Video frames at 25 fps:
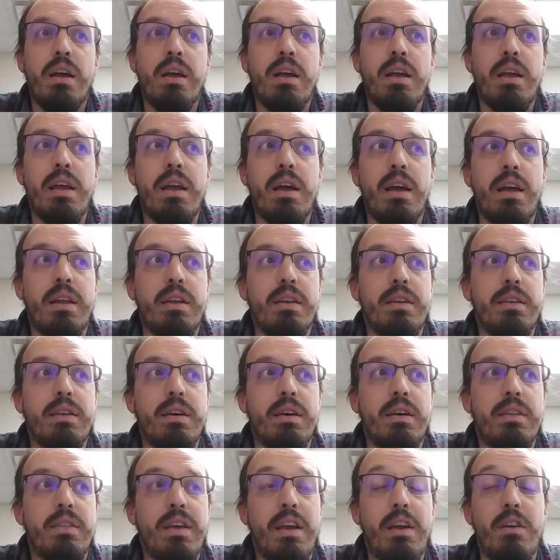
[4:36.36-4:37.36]
and
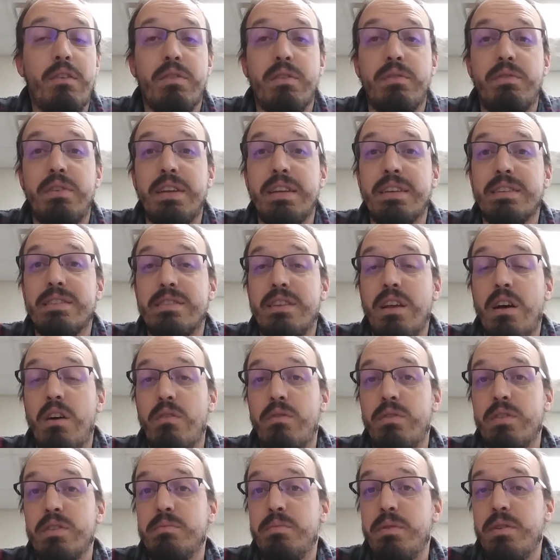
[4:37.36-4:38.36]
the AR-15
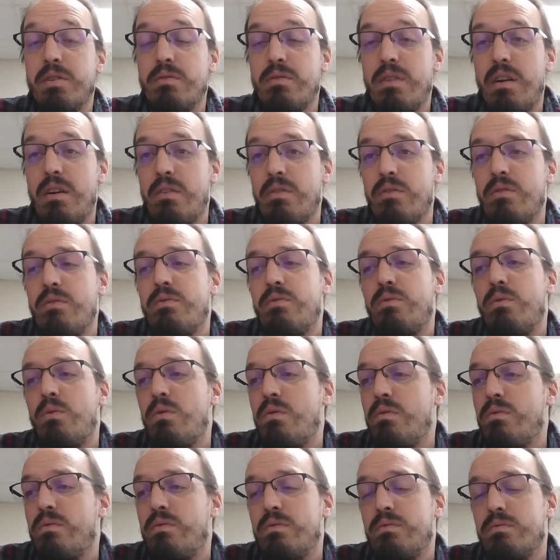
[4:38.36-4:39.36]
itself has been around
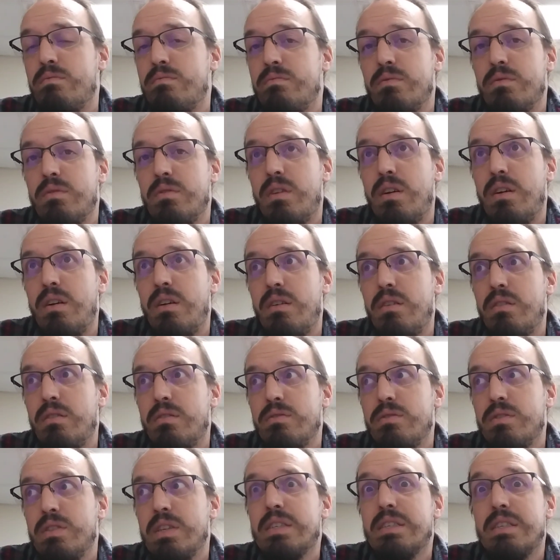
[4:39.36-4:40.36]
for
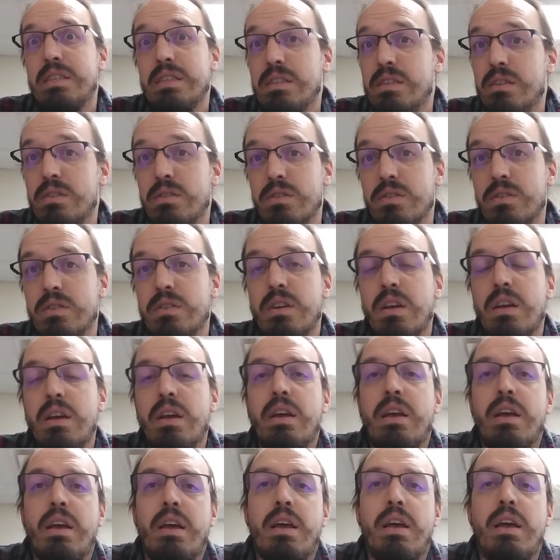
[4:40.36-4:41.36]
60 years,
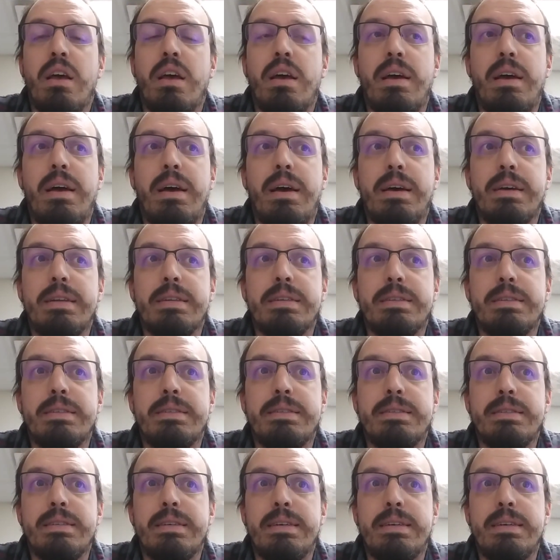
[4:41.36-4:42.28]
and